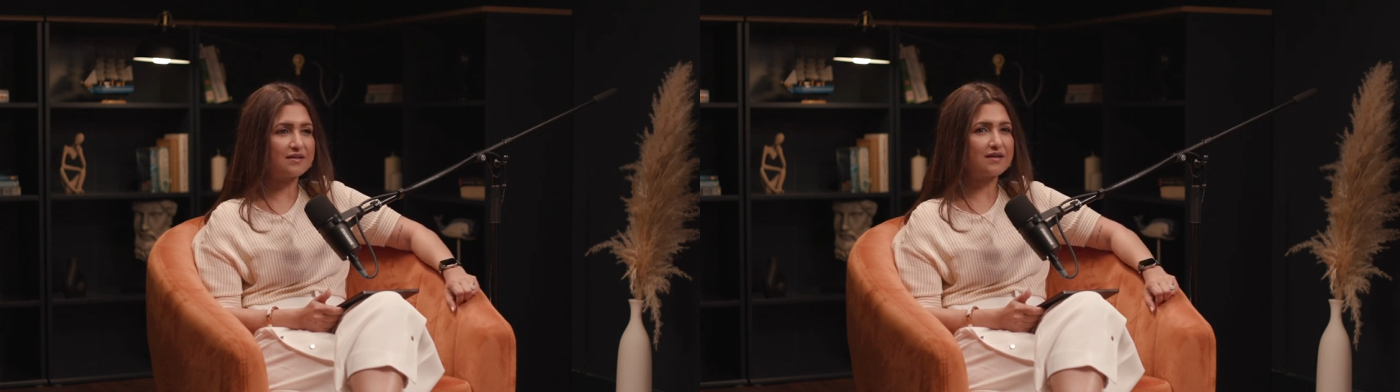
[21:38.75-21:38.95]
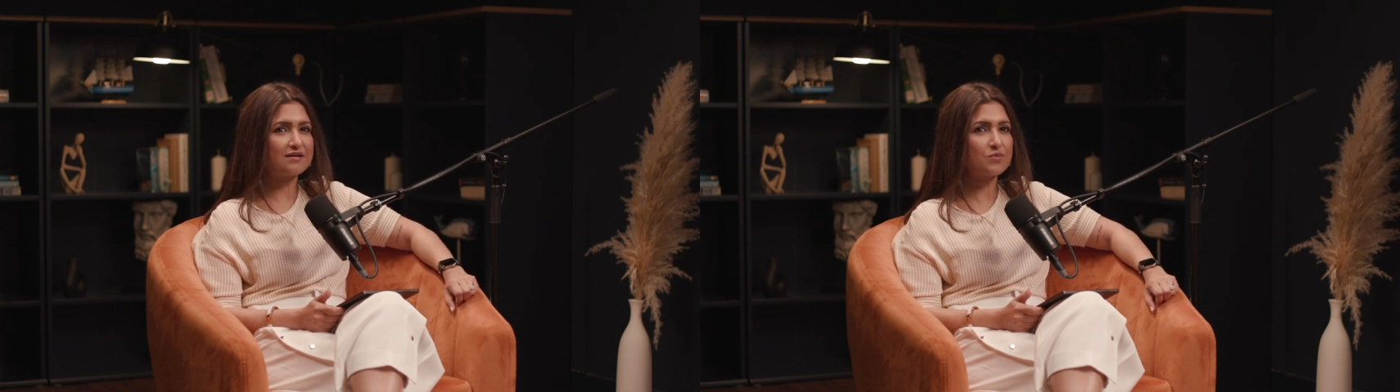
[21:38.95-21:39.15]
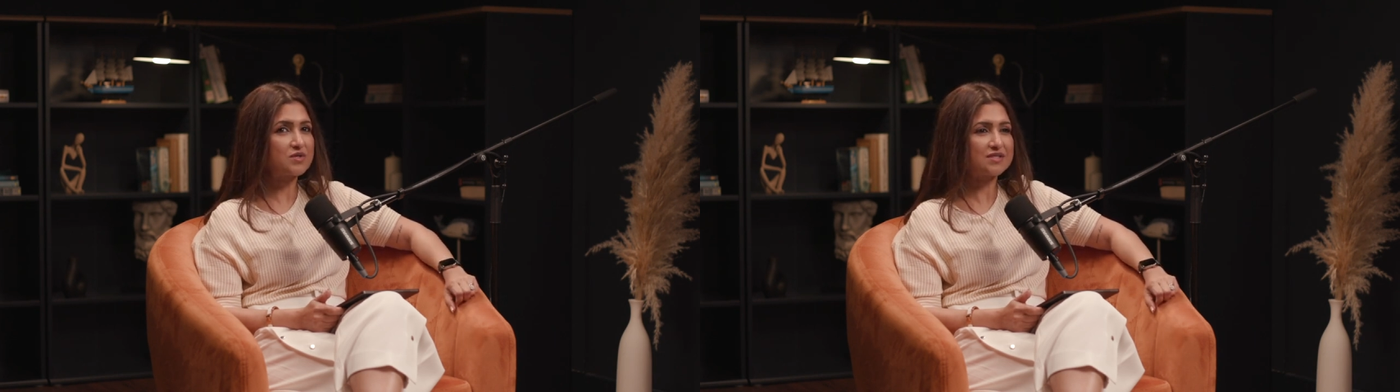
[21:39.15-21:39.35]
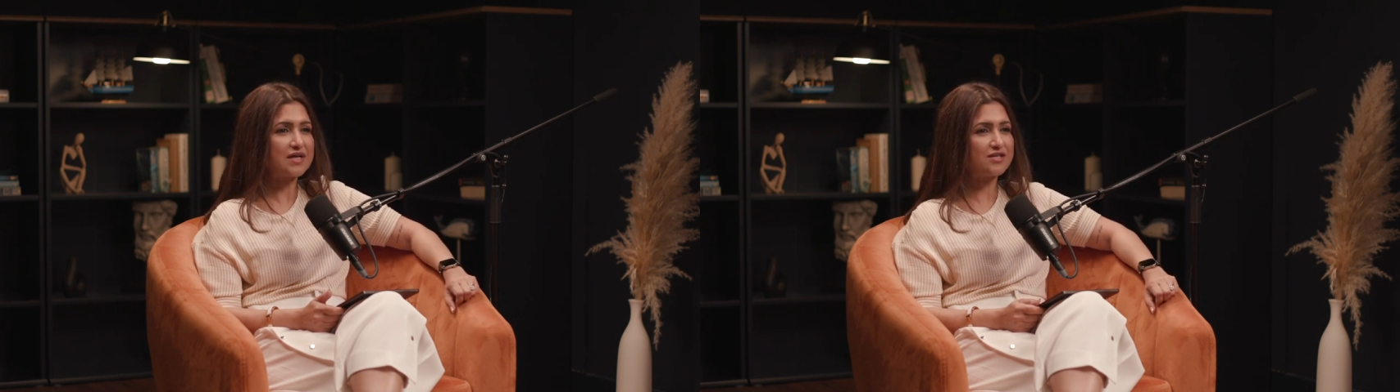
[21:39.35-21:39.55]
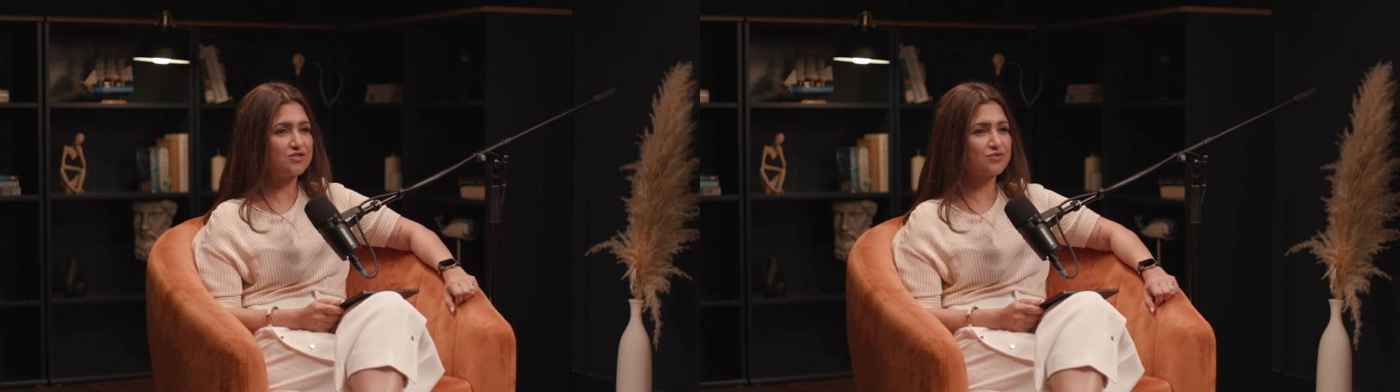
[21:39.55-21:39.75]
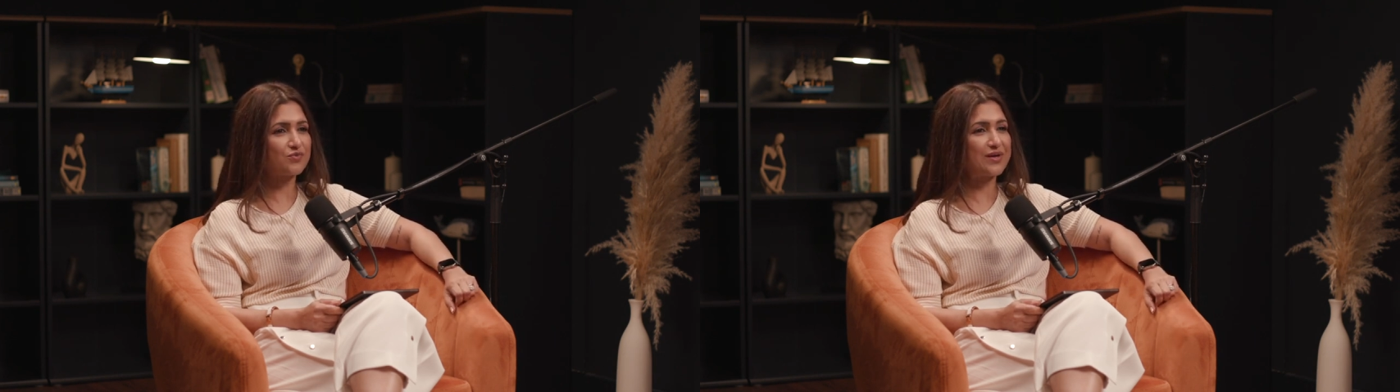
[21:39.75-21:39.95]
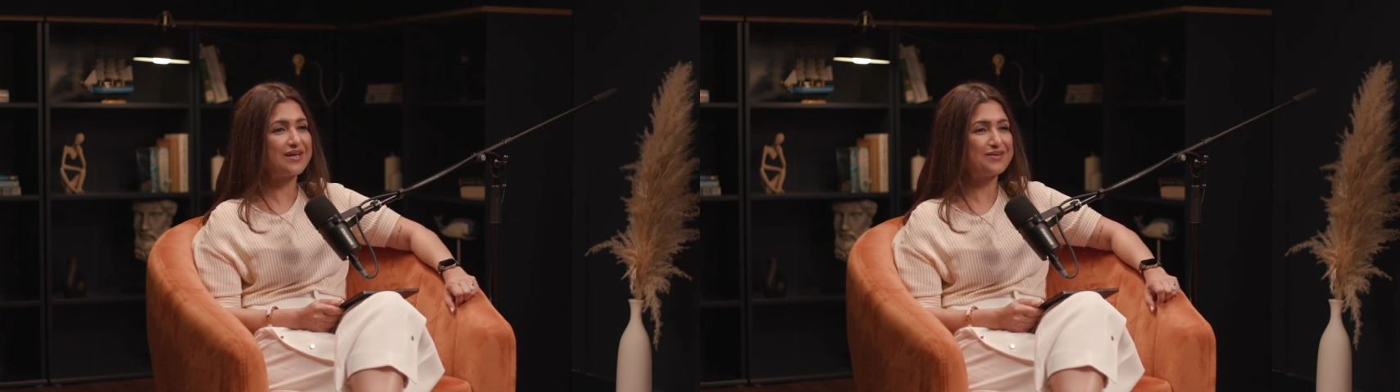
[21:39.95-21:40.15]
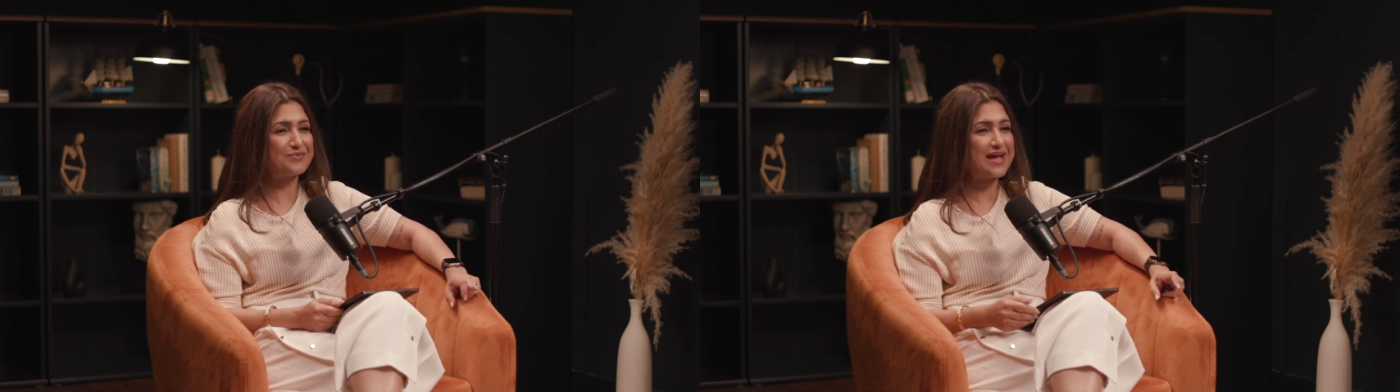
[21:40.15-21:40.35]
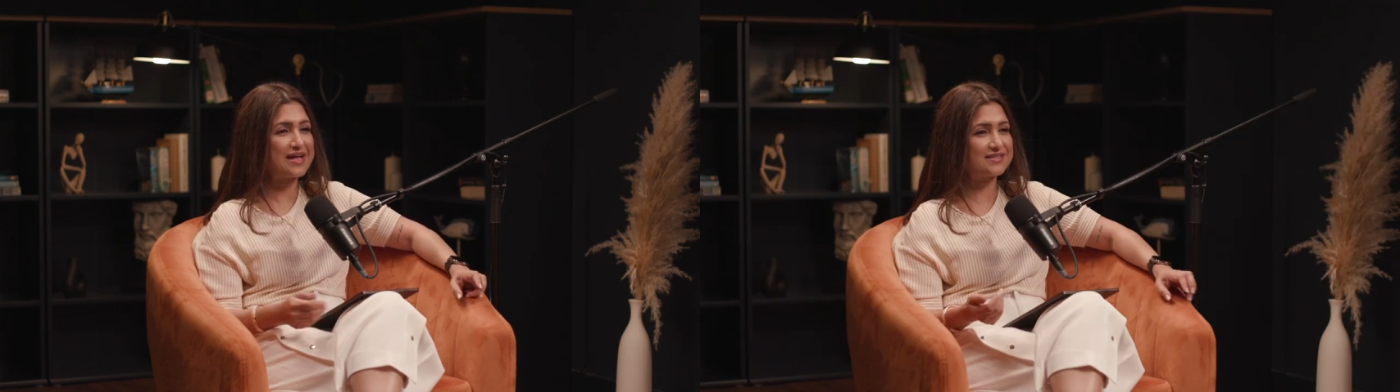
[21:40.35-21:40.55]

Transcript: And then what did I do? We